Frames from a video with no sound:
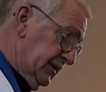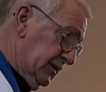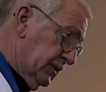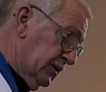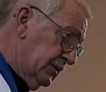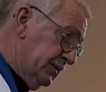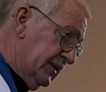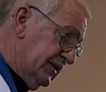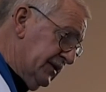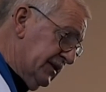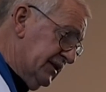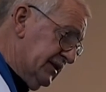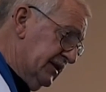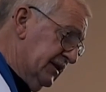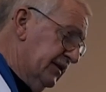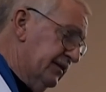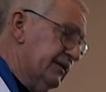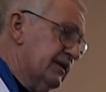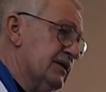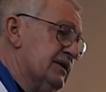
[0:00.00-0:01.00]
opened the
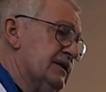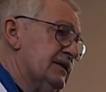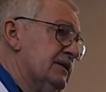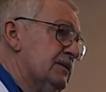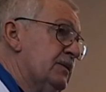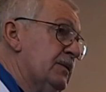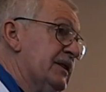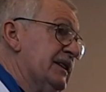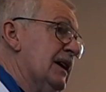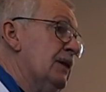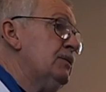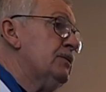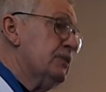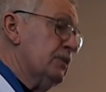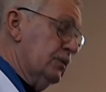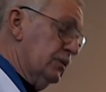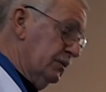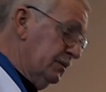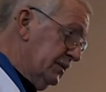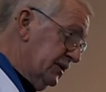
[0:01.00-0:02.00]
service without
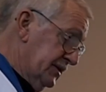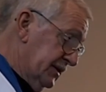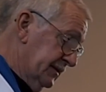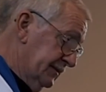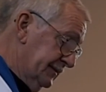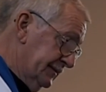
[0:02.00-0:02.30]
robes